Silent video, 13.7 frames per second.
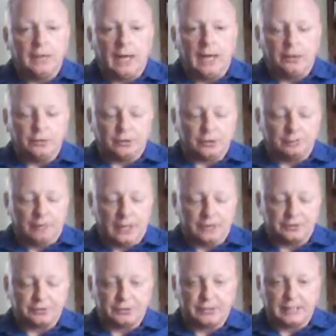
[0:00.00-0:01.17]
I'll just
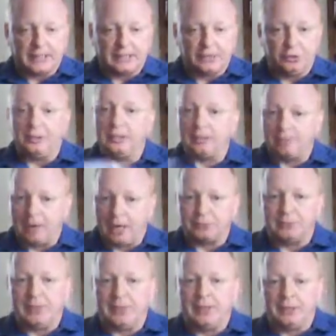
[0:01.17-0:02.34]
pause for a second. You can hit the pause
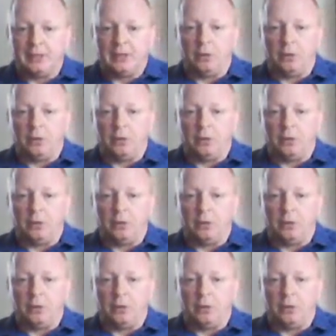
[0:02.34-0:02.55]
button,